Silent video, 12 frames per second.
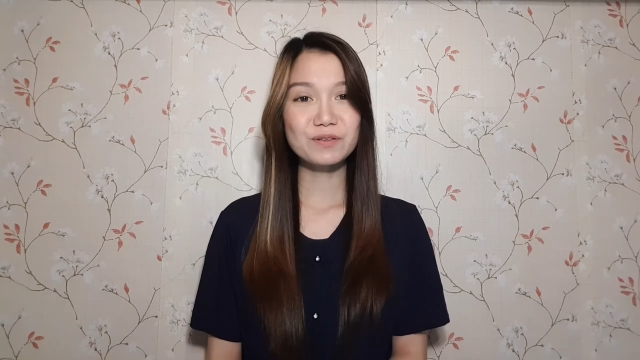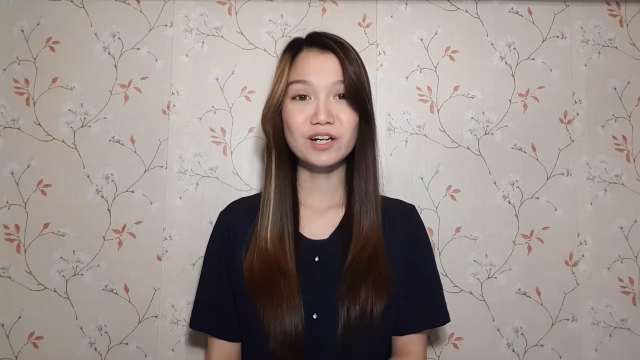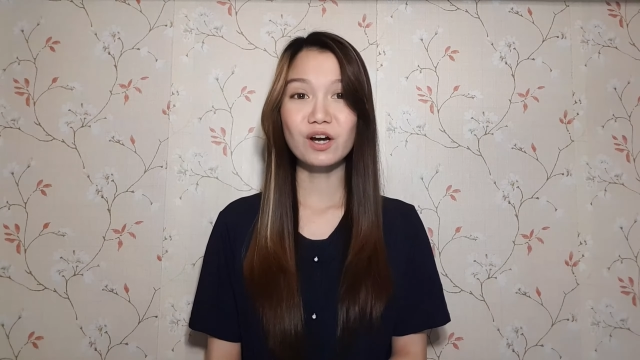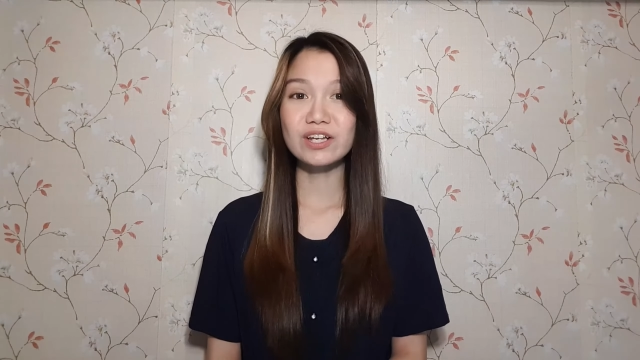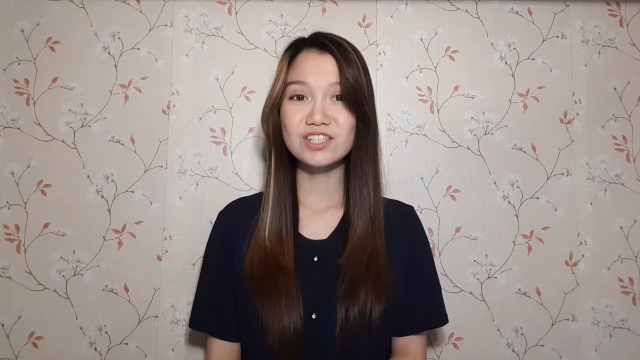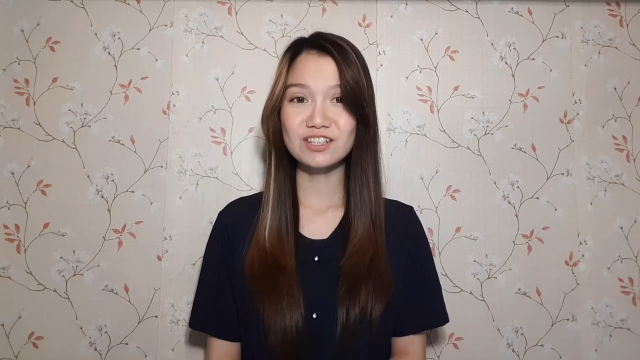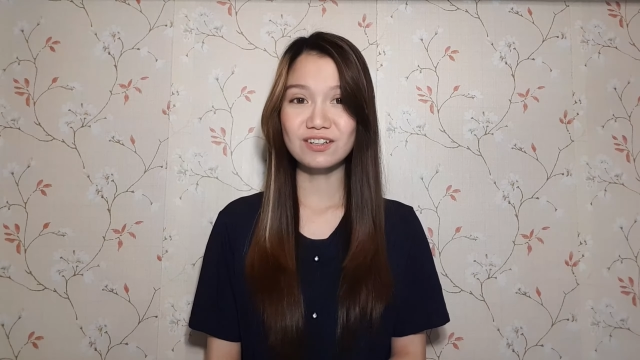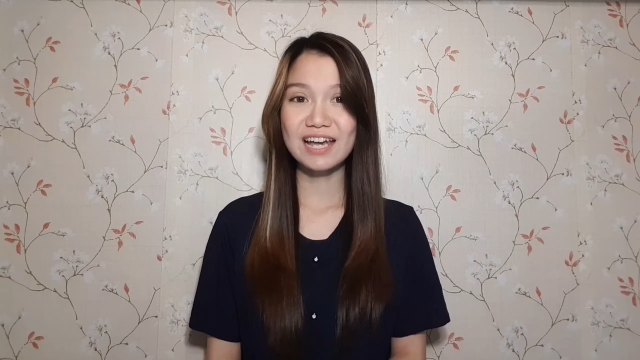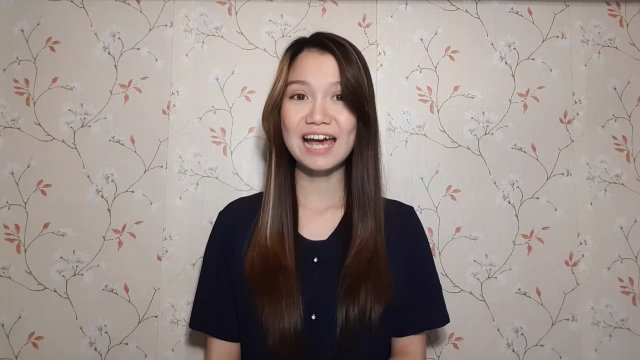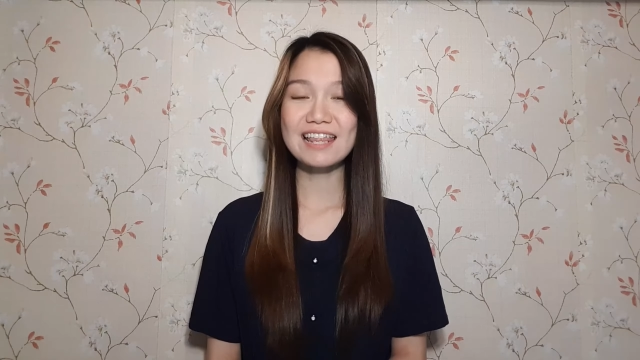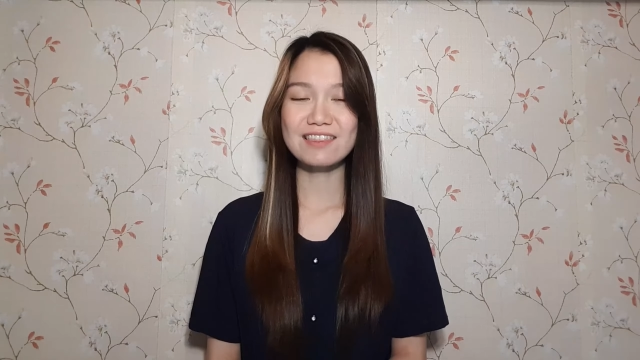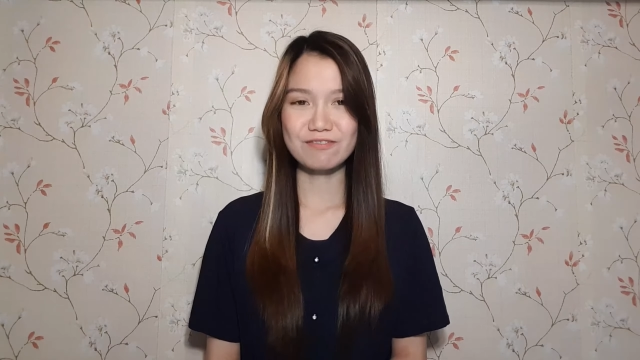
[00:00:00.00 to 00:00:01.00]
we're going to look
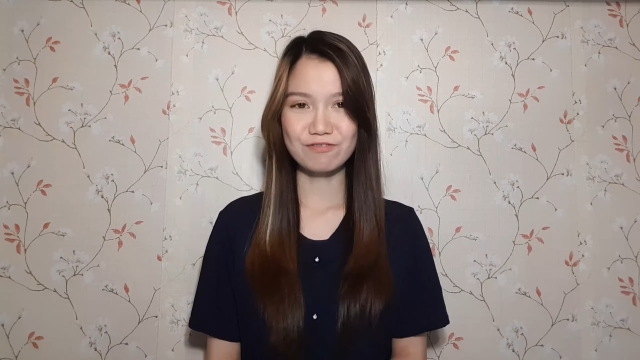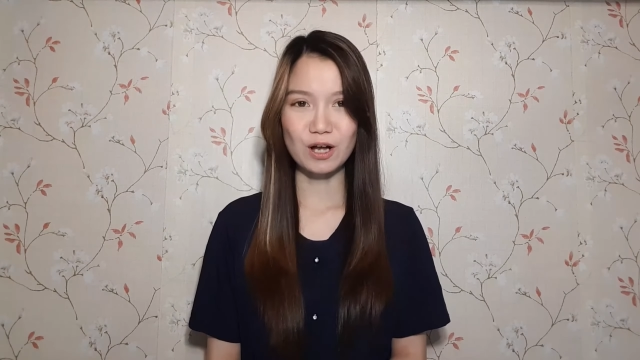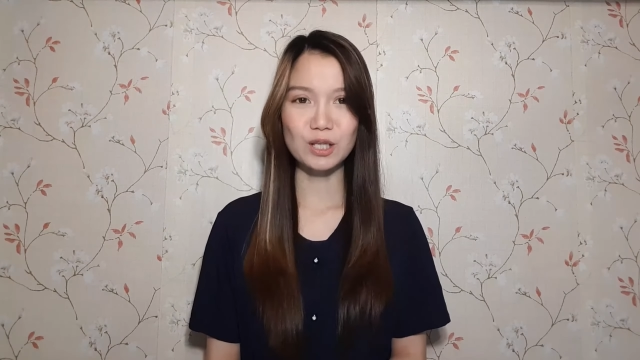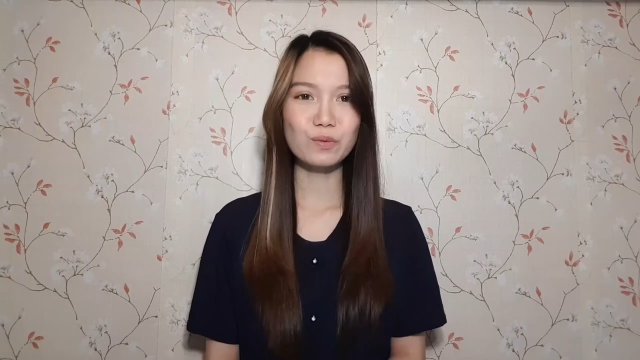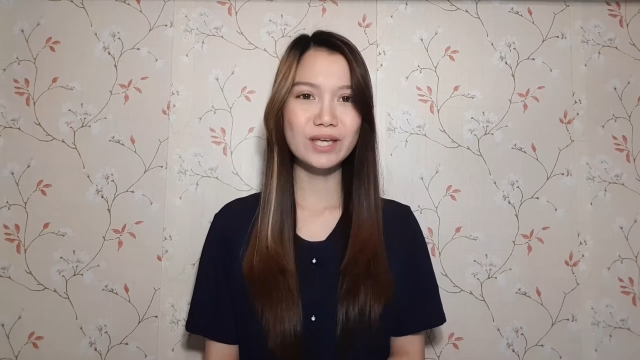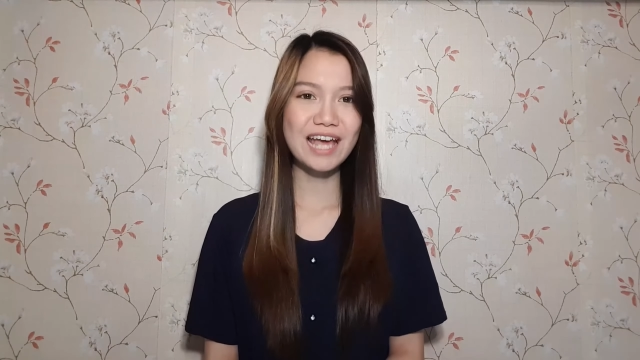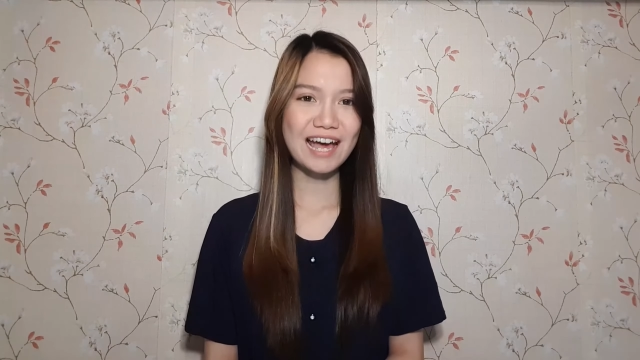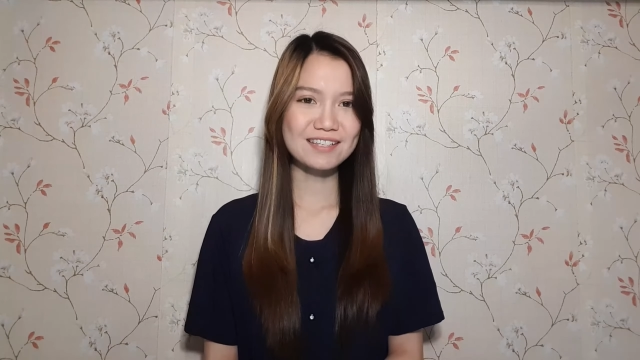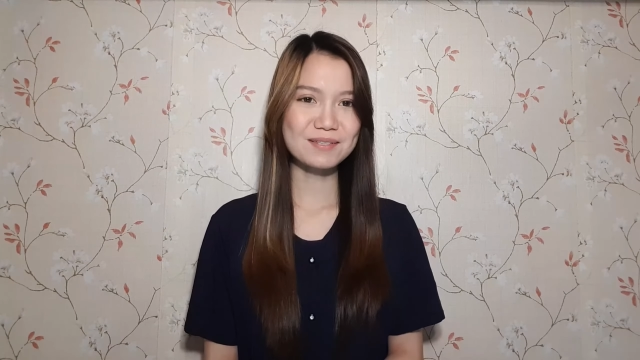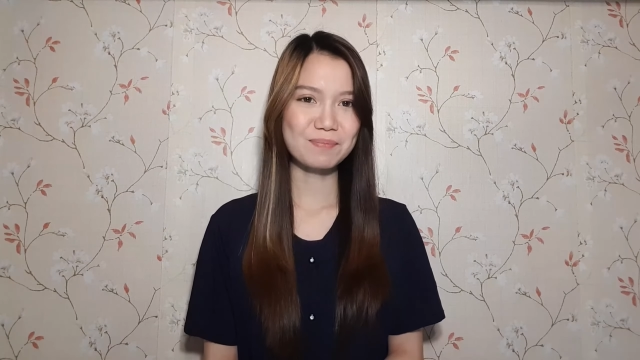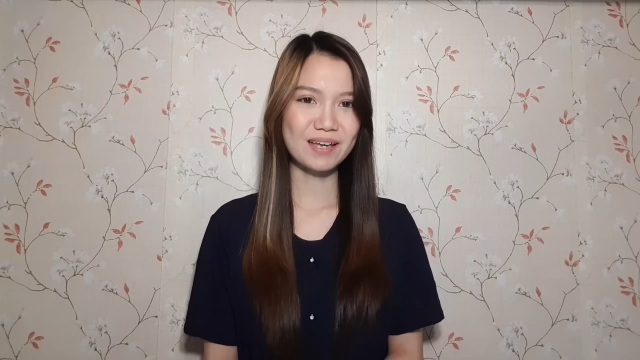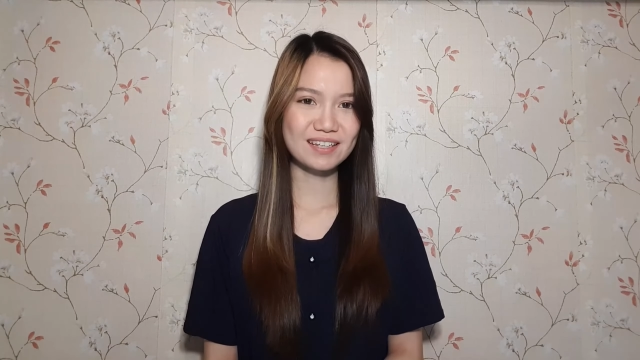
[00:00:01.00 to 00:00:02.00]
at the following
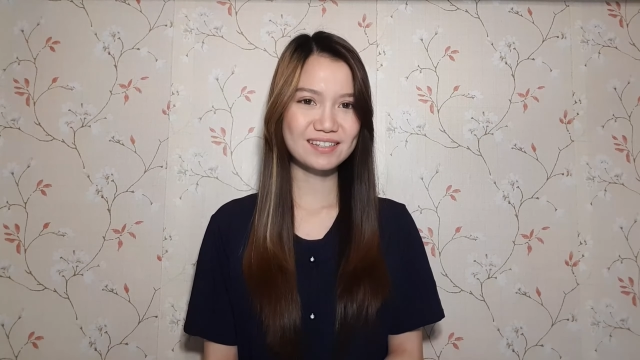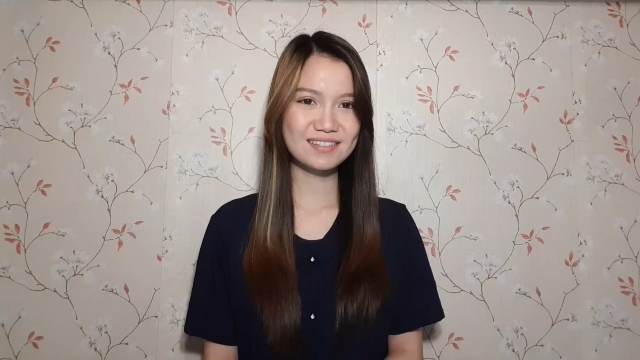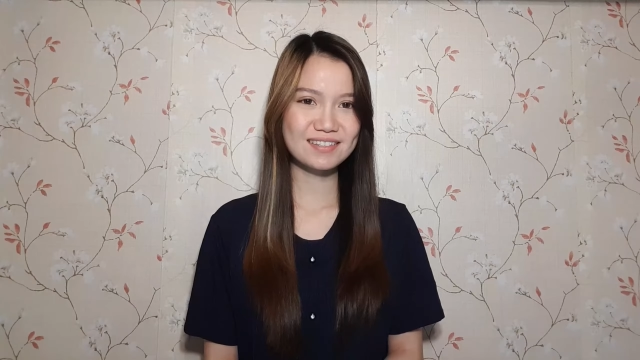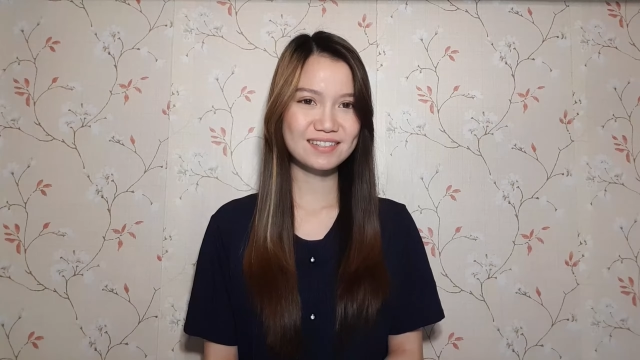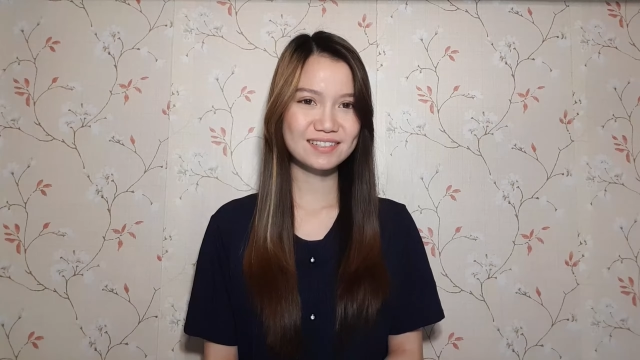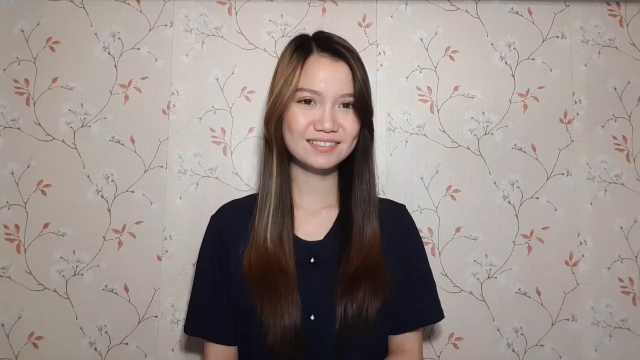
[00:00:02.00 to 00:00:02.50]
aspects: